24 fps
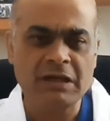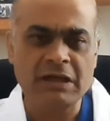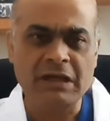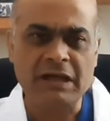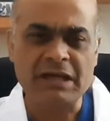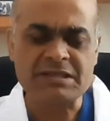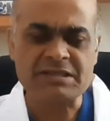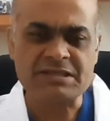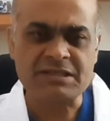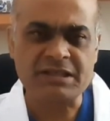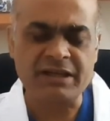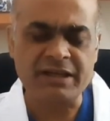
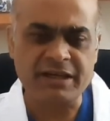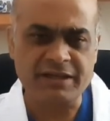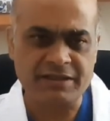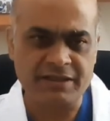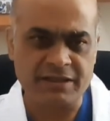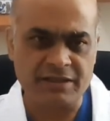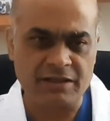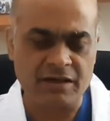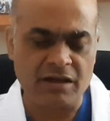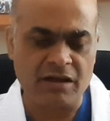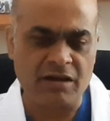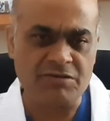has
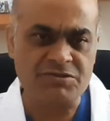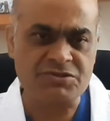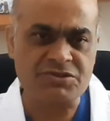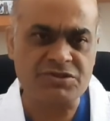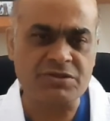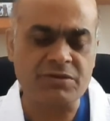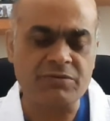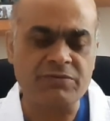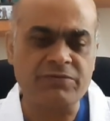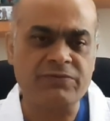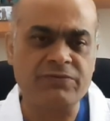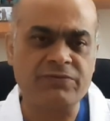created
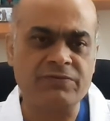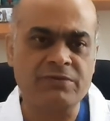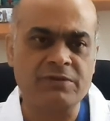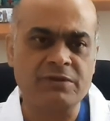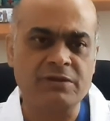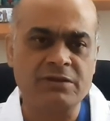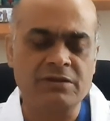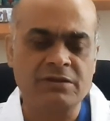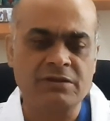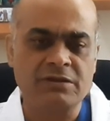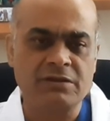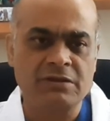lots of
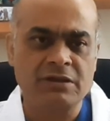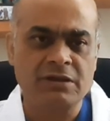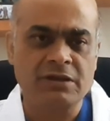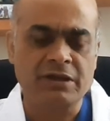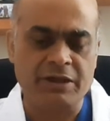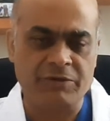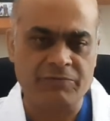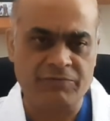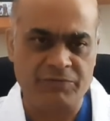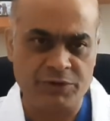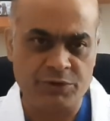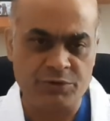
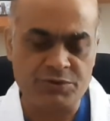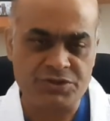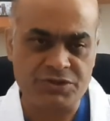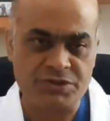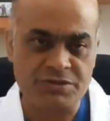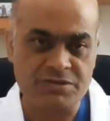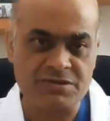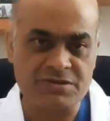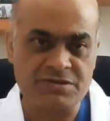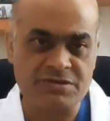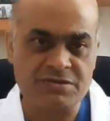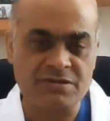
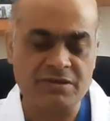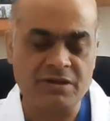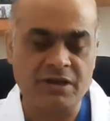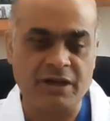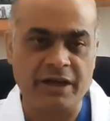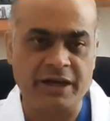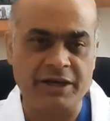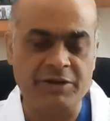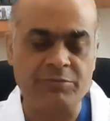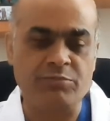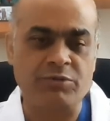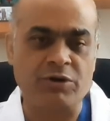confusions
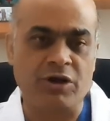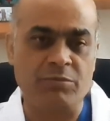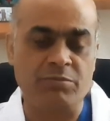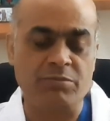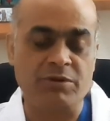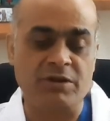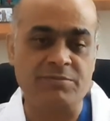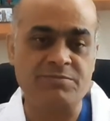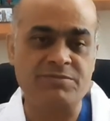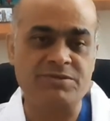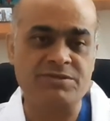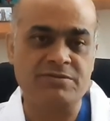and
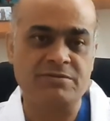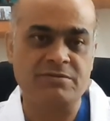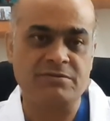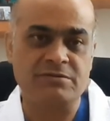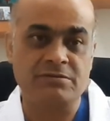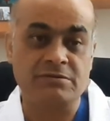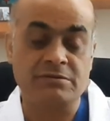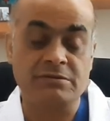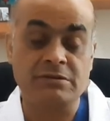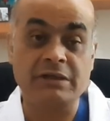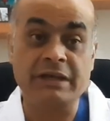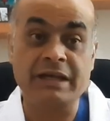problems,
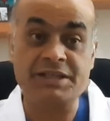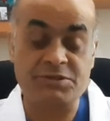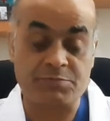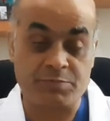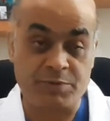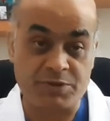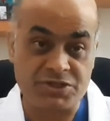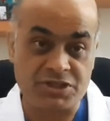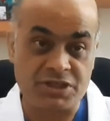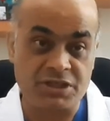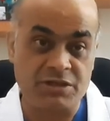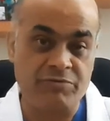
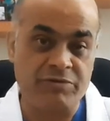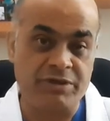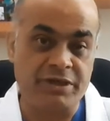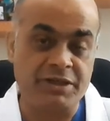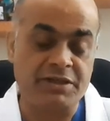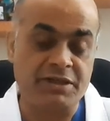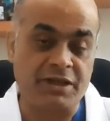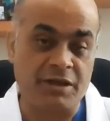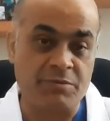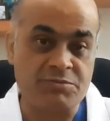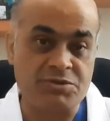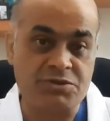especially when
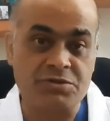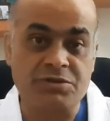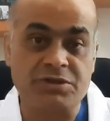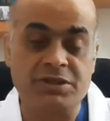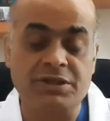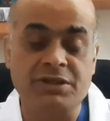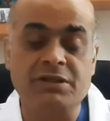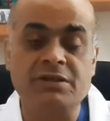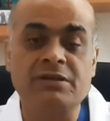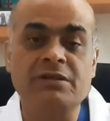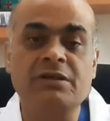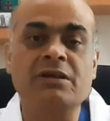it comes to
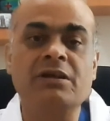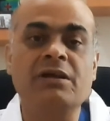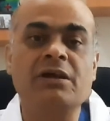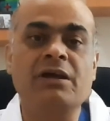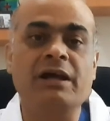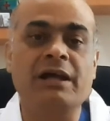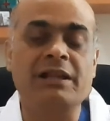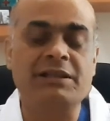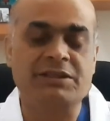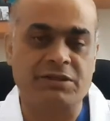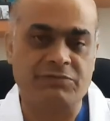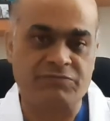the
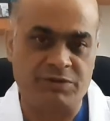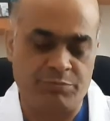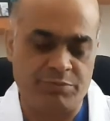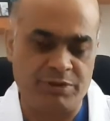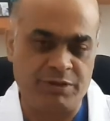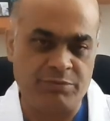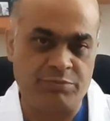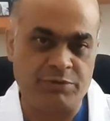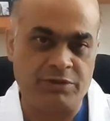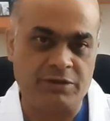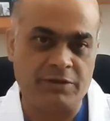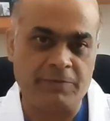health of the
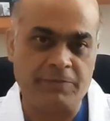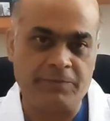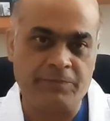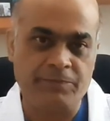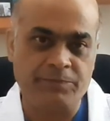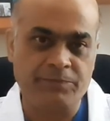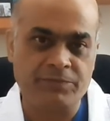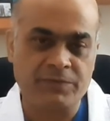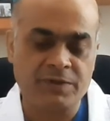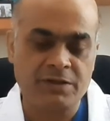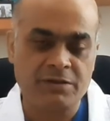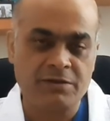people.
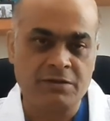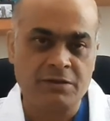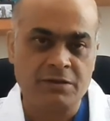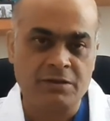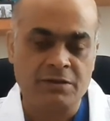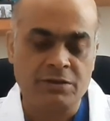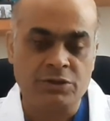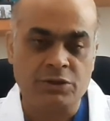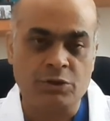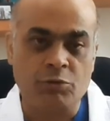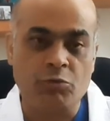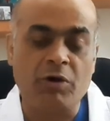
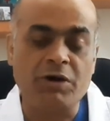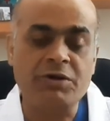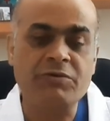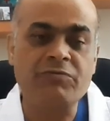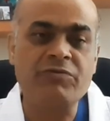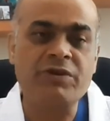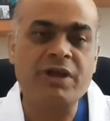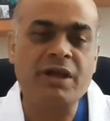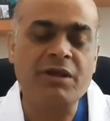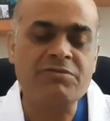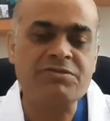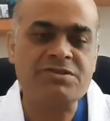What
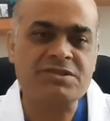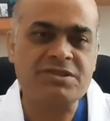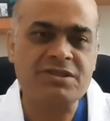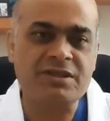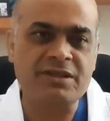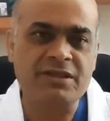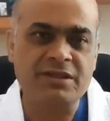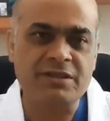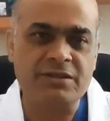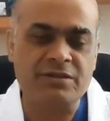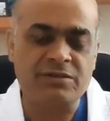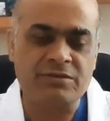we have
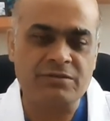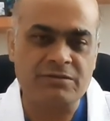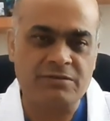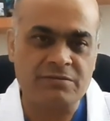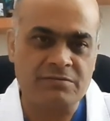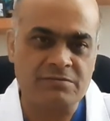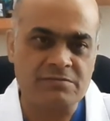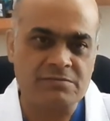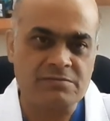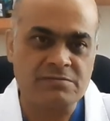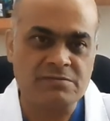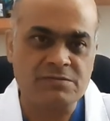seen
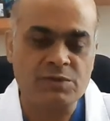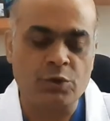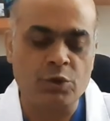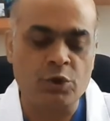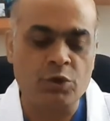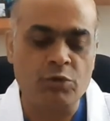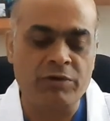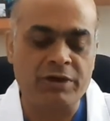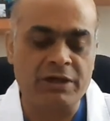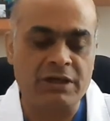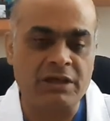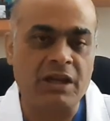
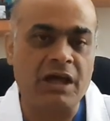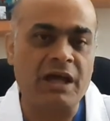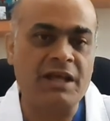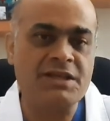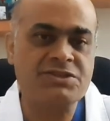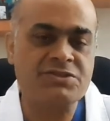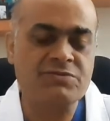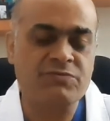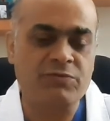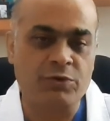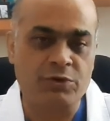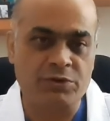over the
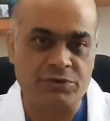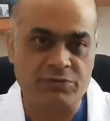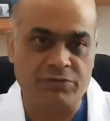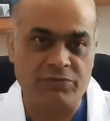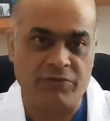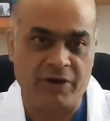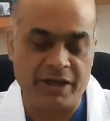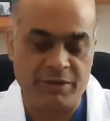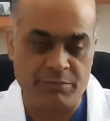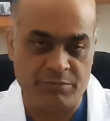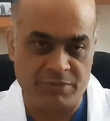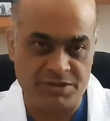last four to
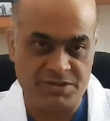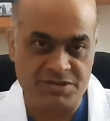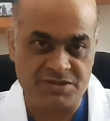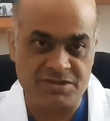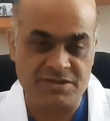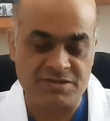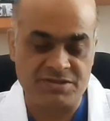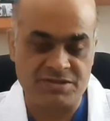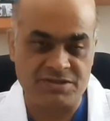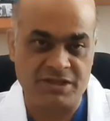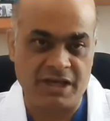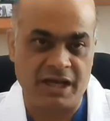five months
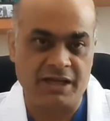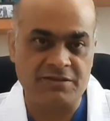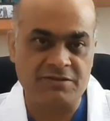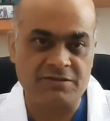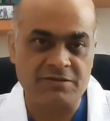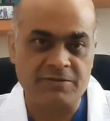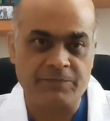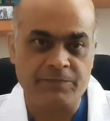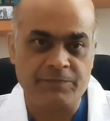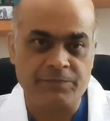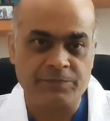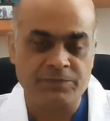is
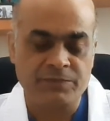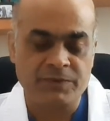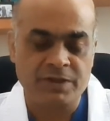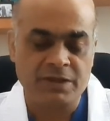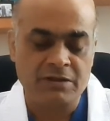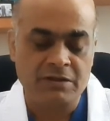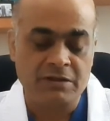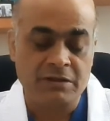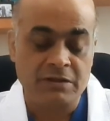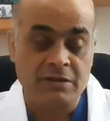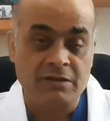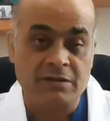that
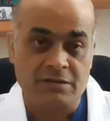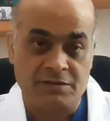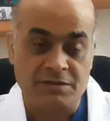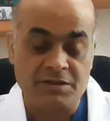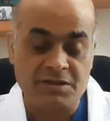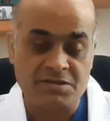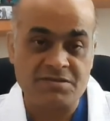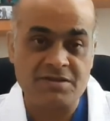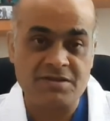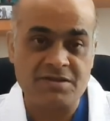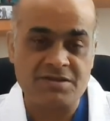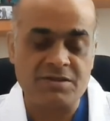
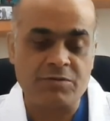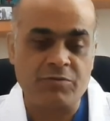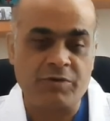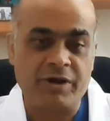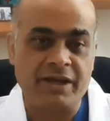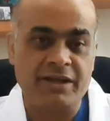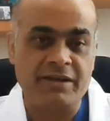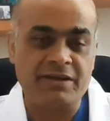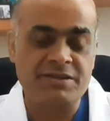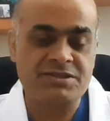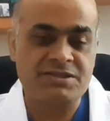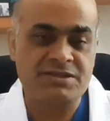this is a
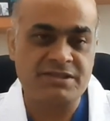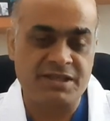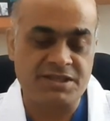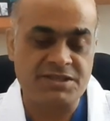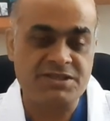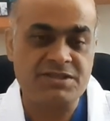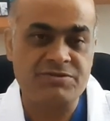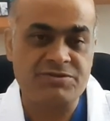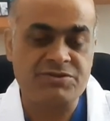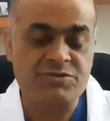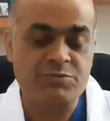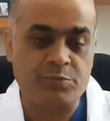virus,
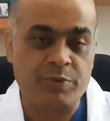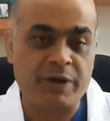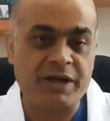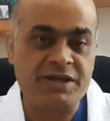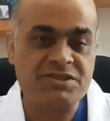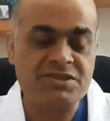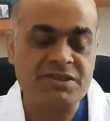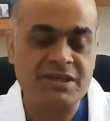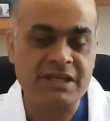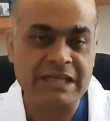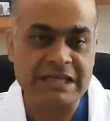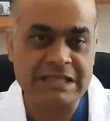yes, it
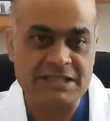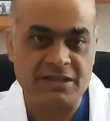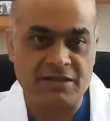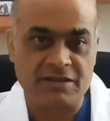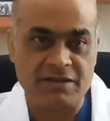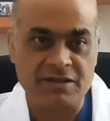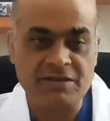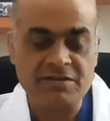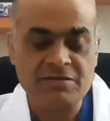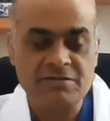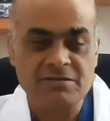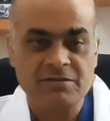spreads
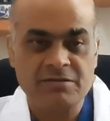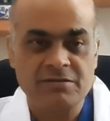easily.